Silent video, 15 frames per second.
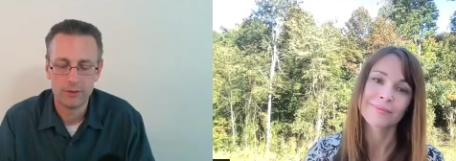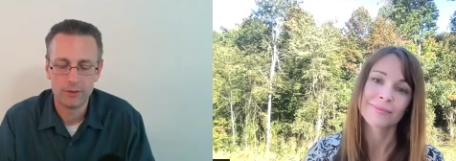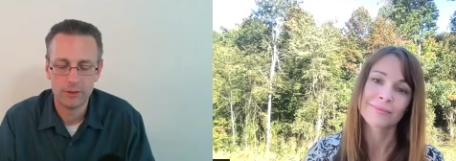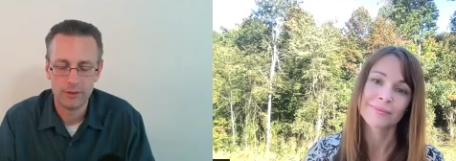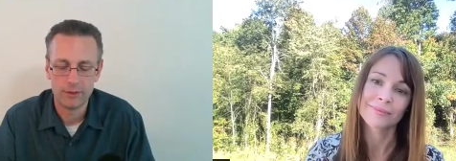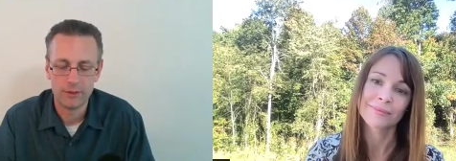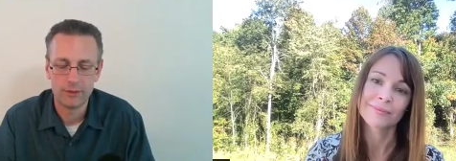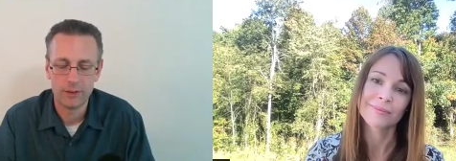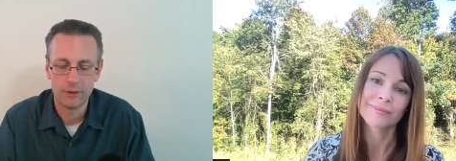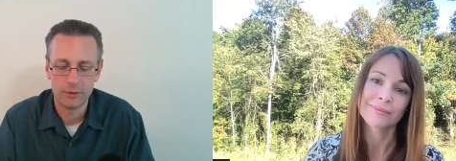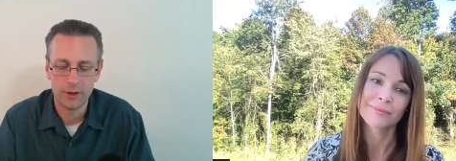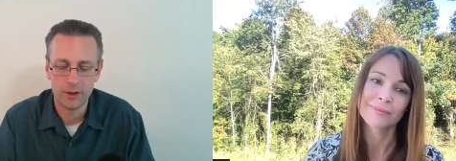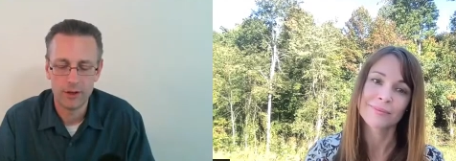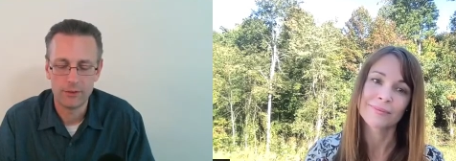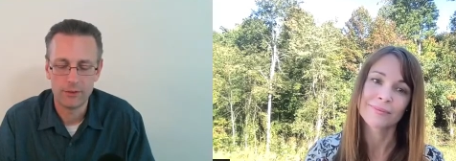Speaker 1: just as I
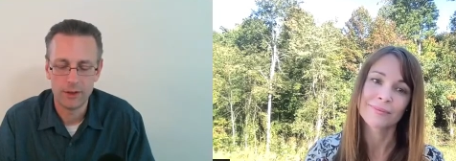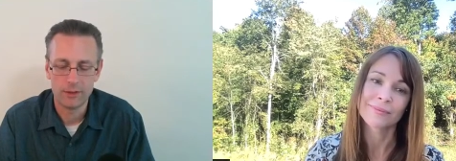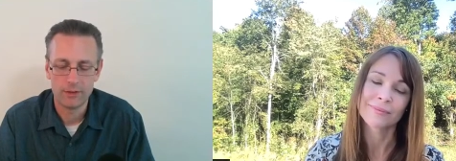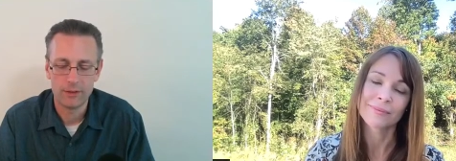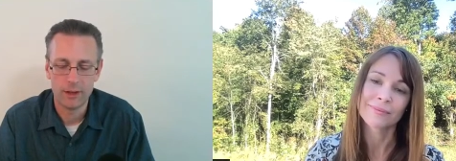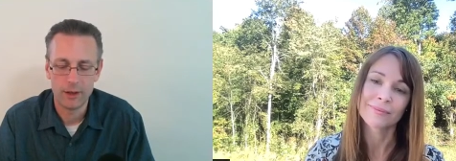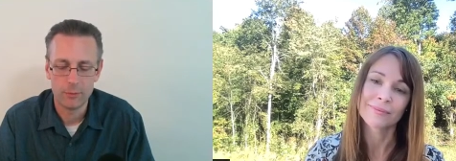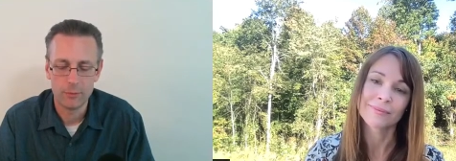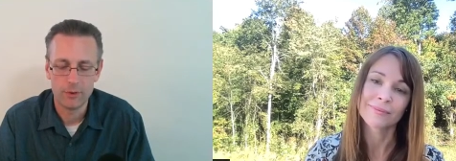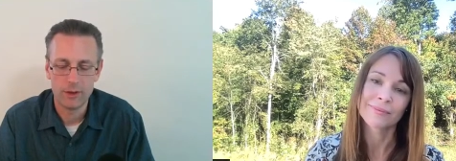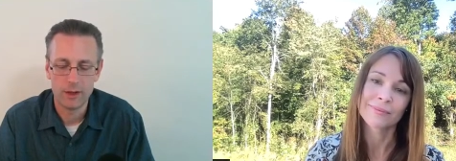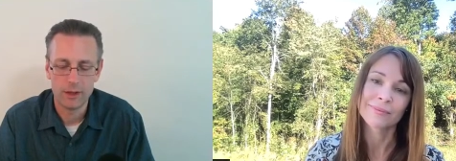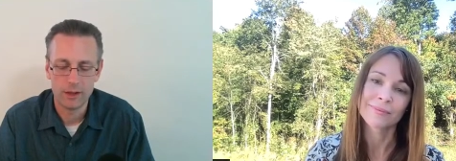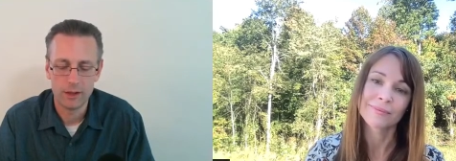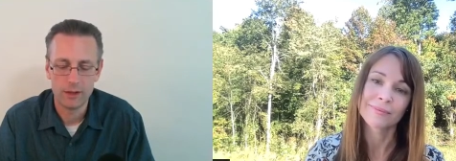read at that time
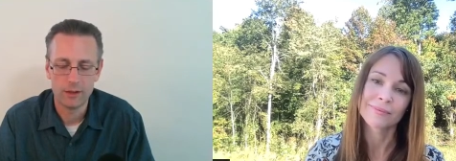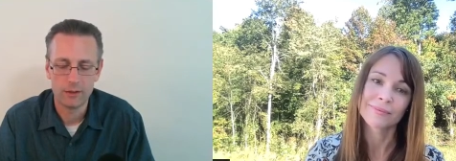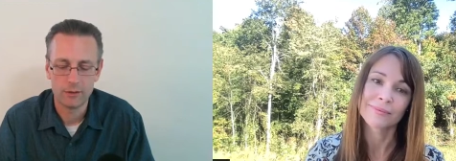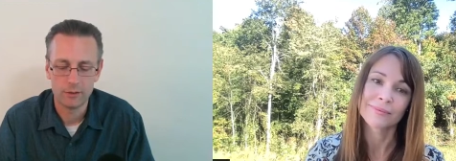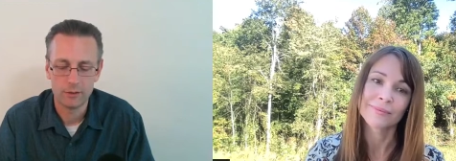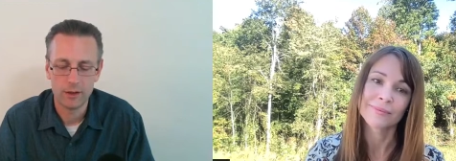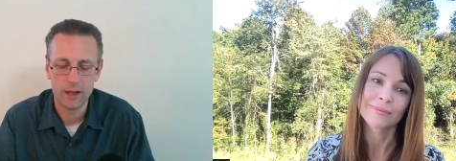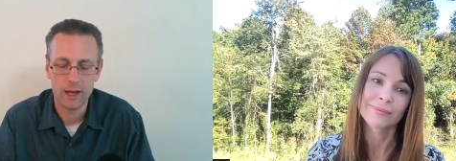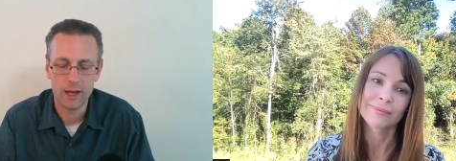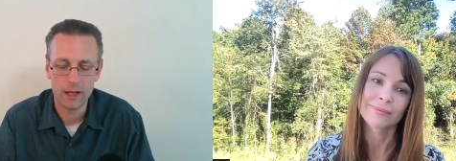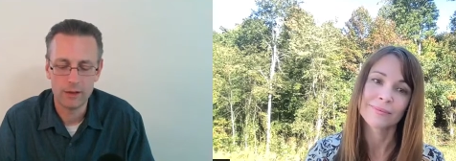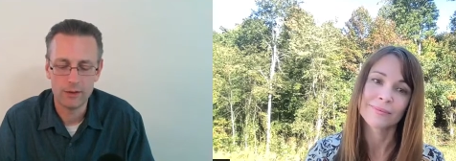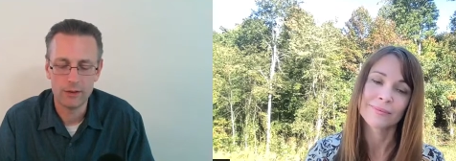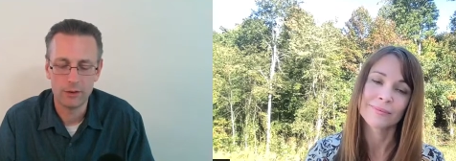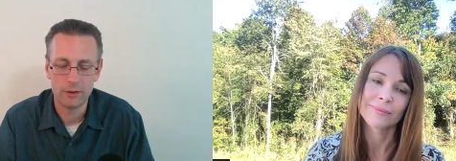that I
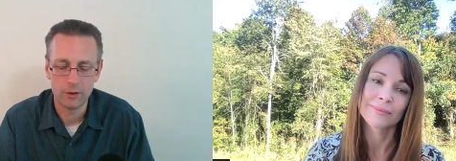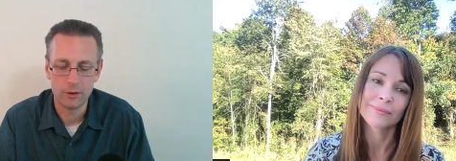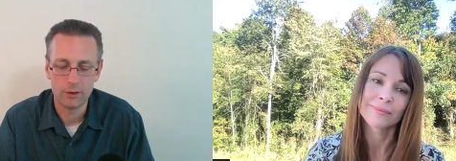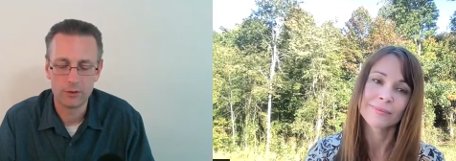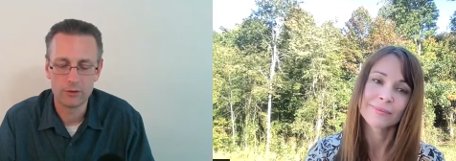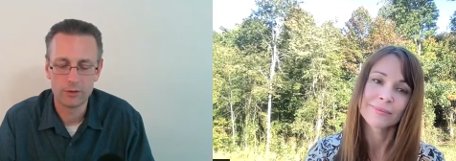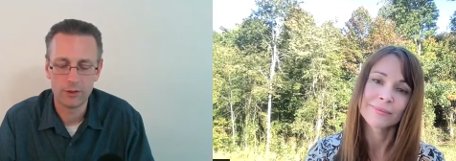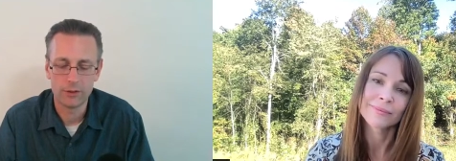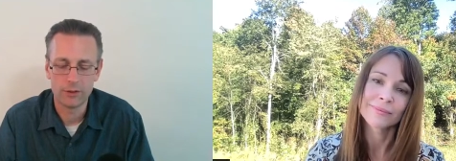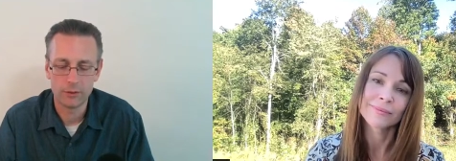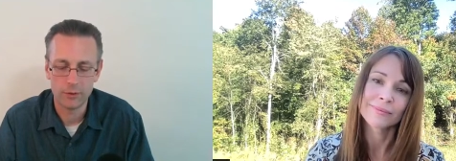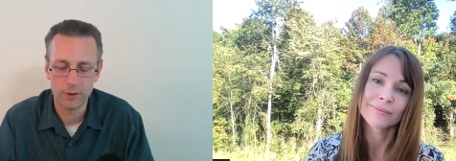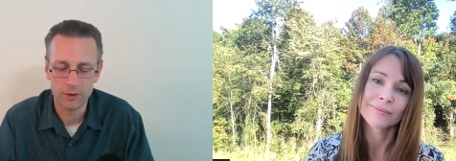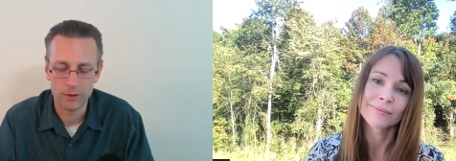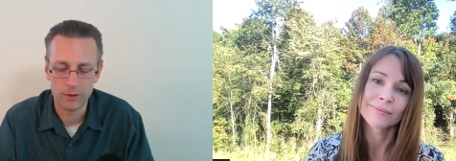had the urge as I
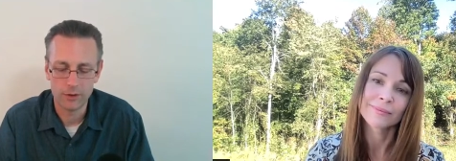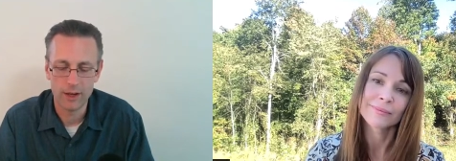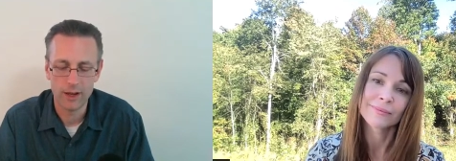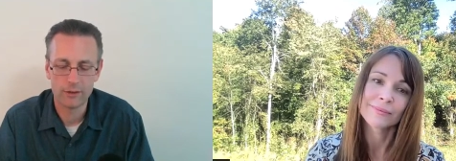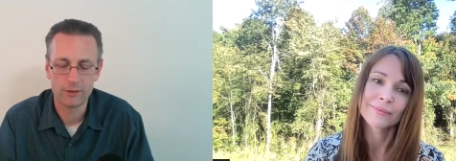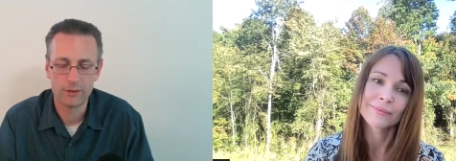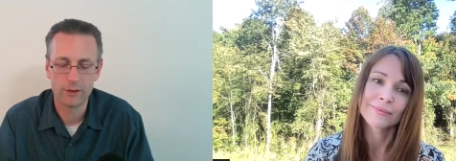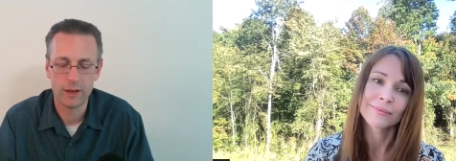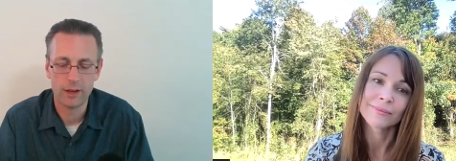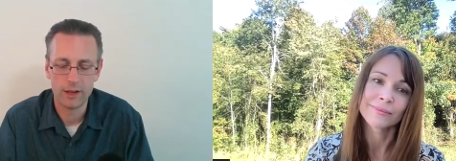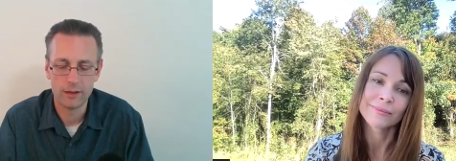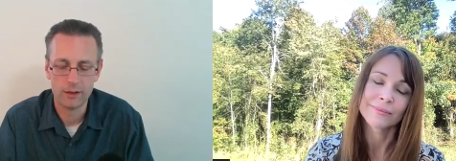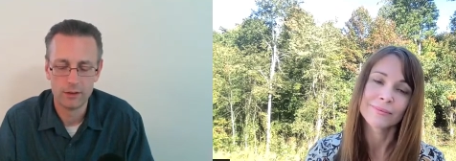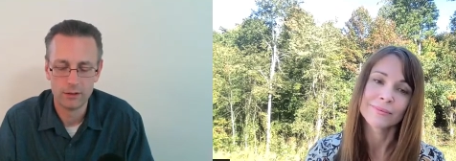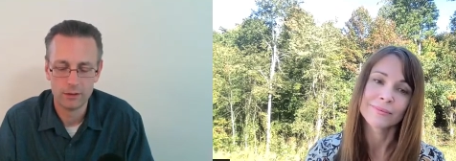read the last
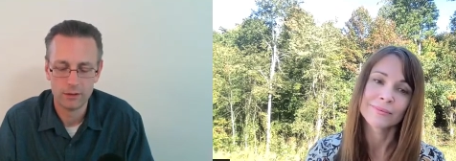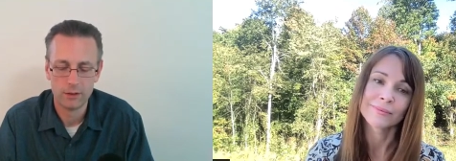line